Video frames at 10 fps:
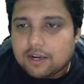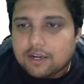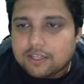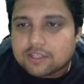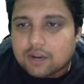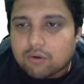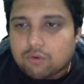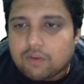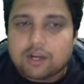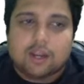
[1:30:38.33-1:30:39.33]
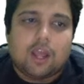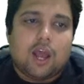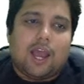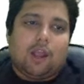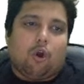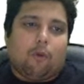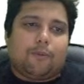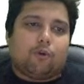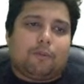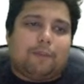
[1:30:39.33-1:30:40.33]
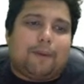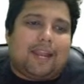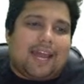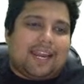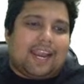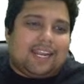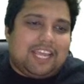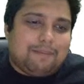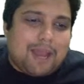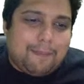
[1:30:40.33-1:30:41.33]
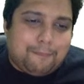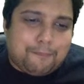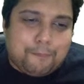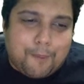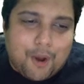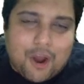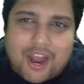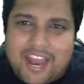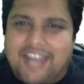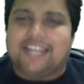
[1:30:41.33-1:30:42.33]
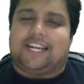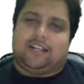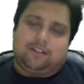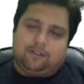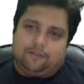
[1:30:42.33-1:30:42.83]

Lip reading: Discount 1. I hope you people are getting my point.